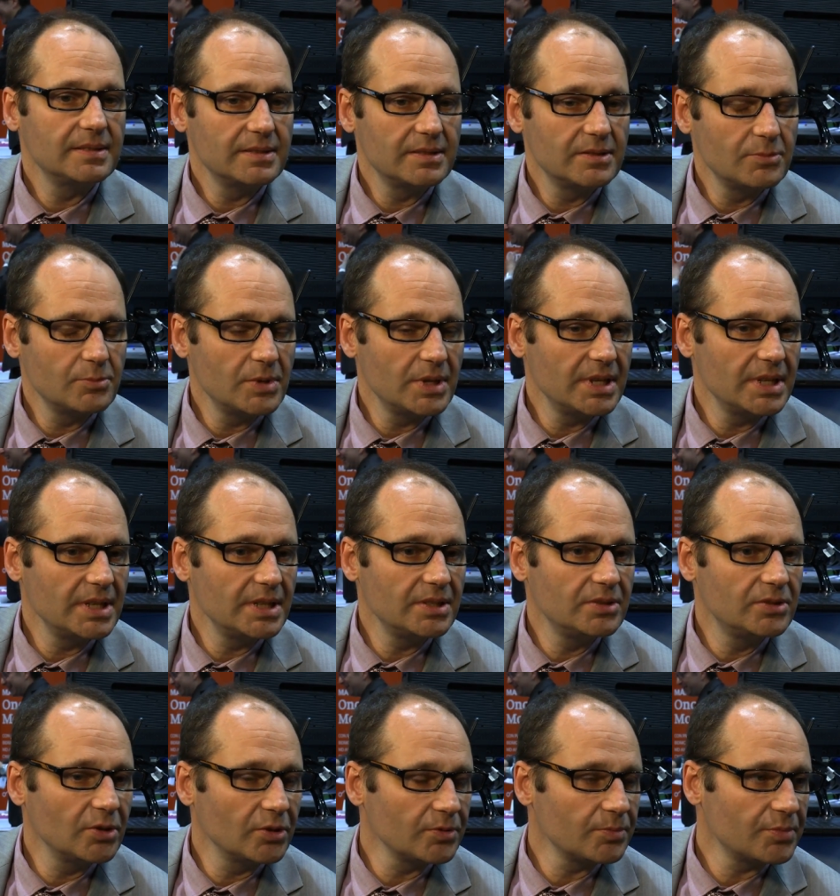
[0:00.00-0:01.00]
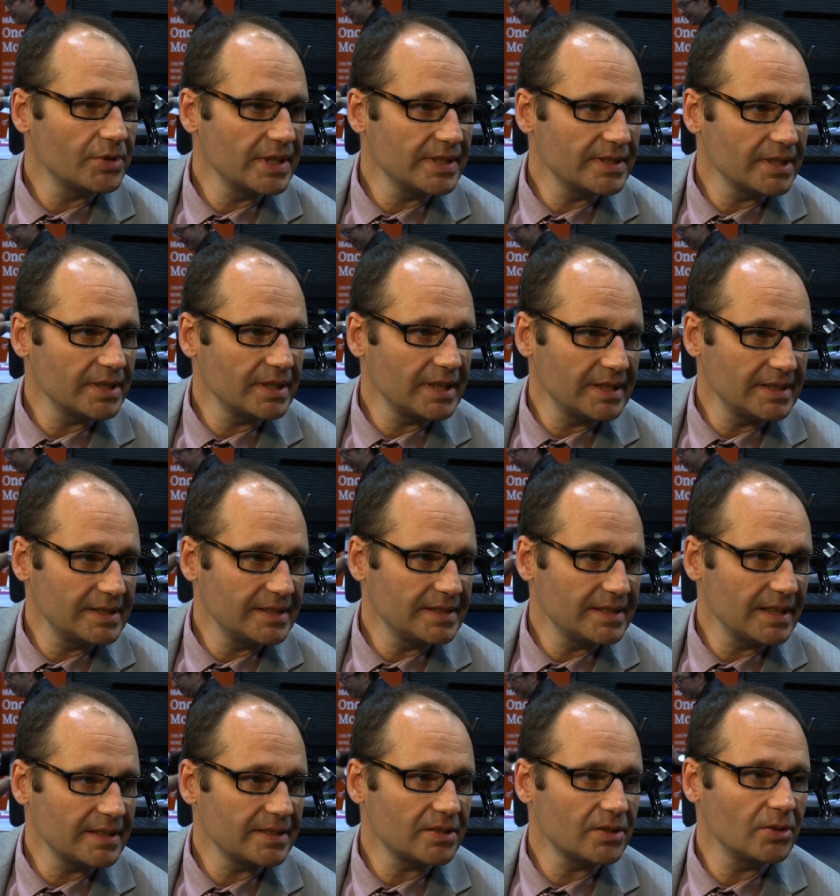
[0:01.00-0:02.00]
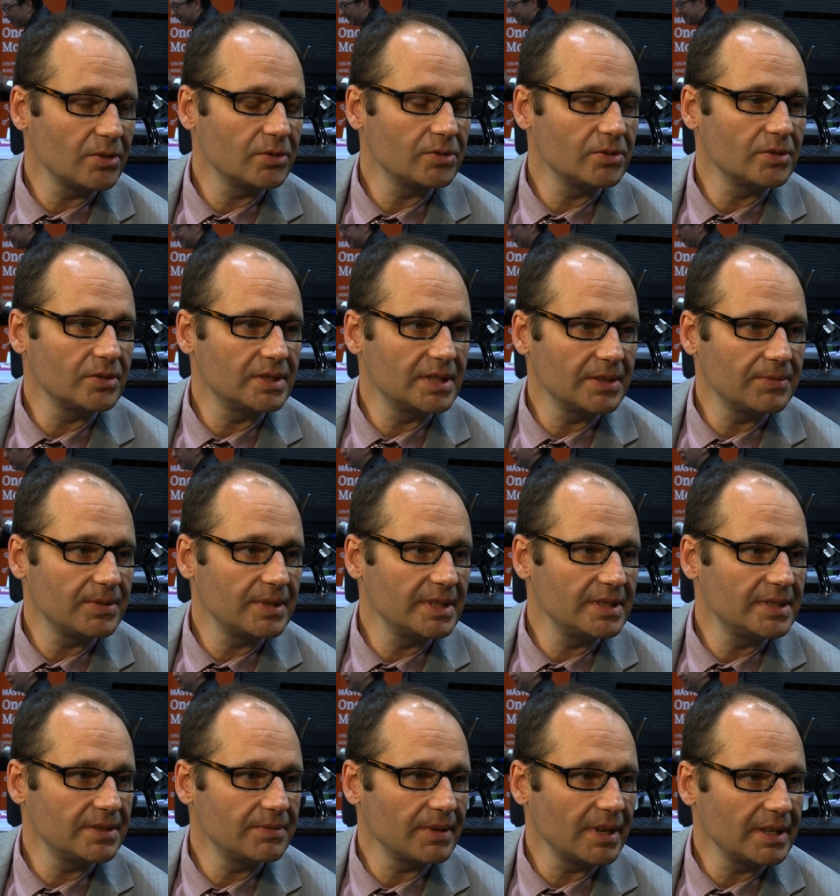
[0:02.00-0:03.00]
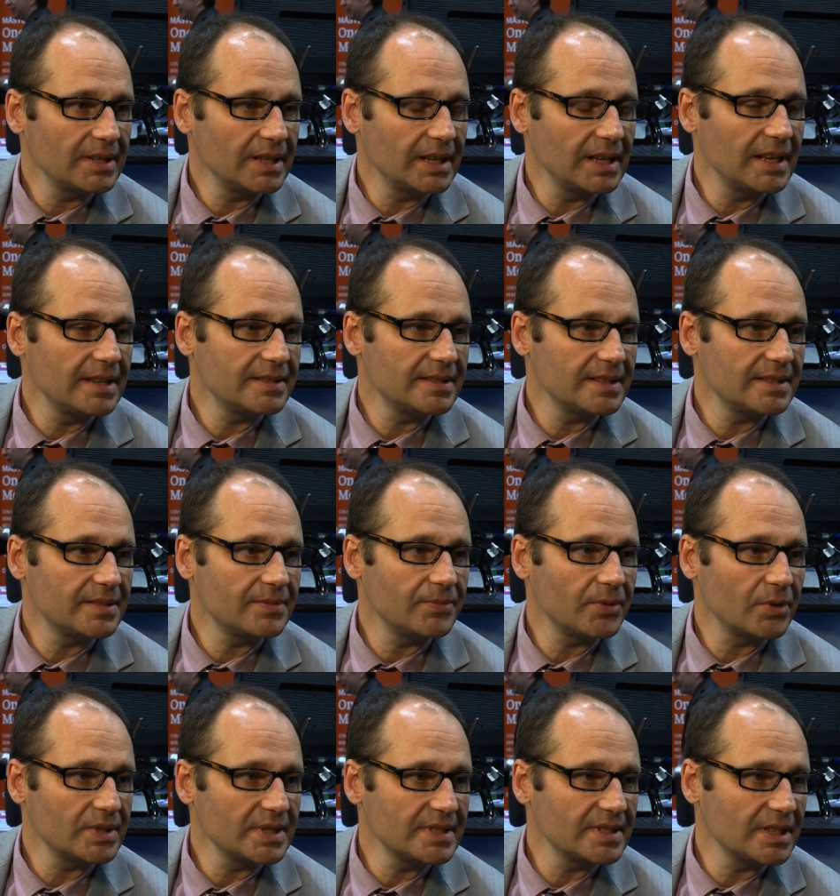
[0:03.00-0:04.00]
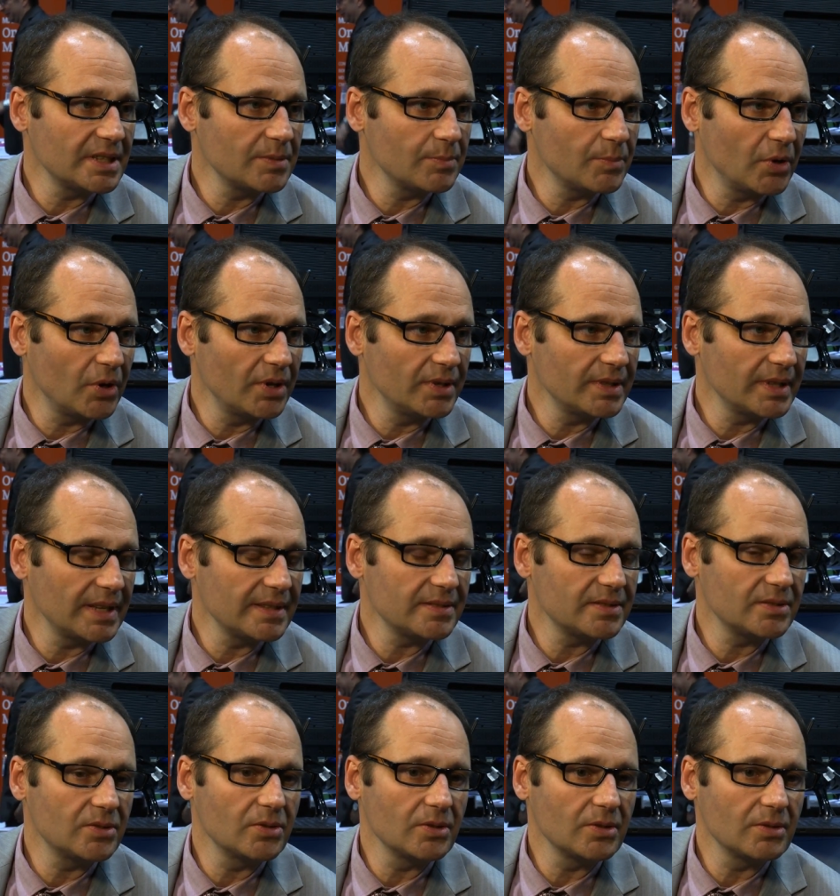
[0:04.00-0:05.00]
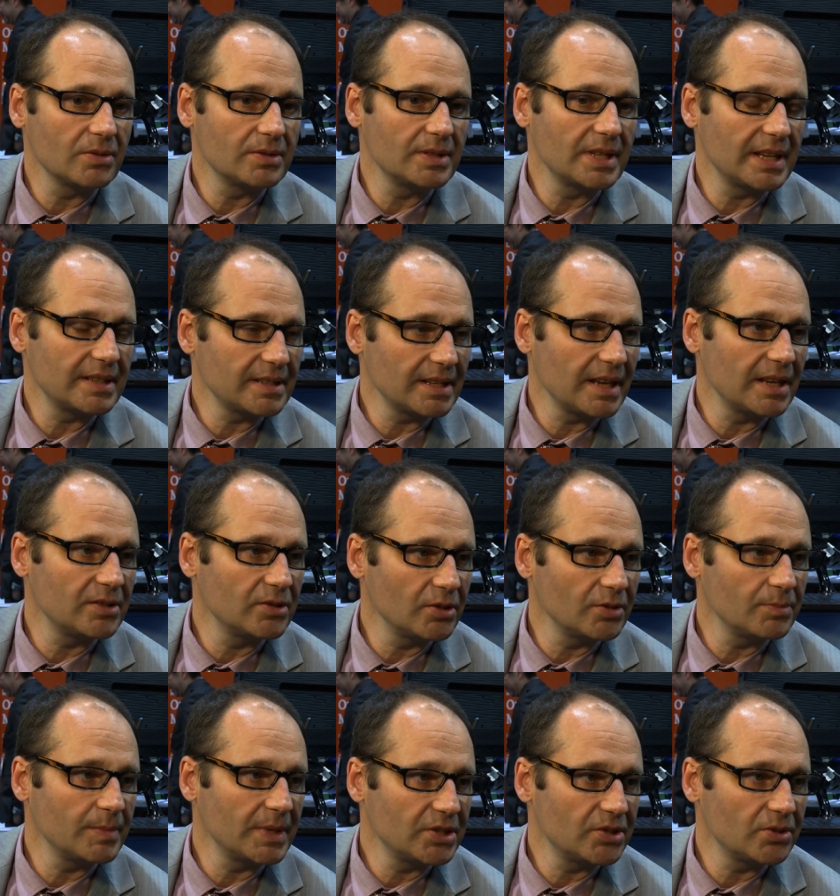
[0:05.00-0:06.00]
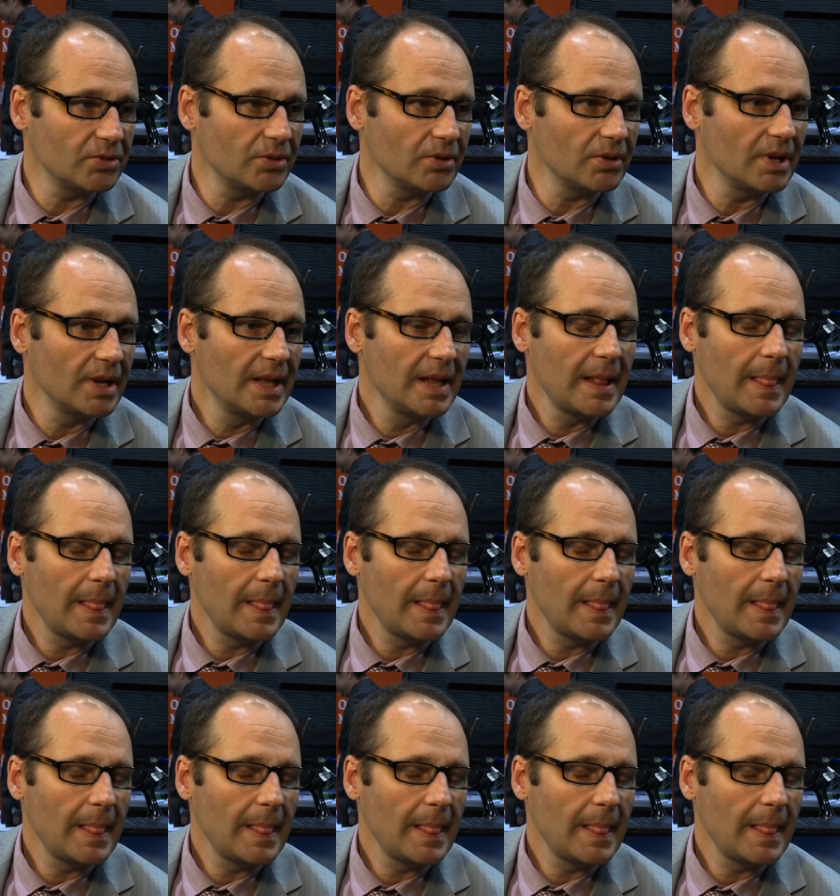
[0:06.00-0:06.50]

We don't present at this ASCO the definitive analysis for this endpoint, as the data are not mature,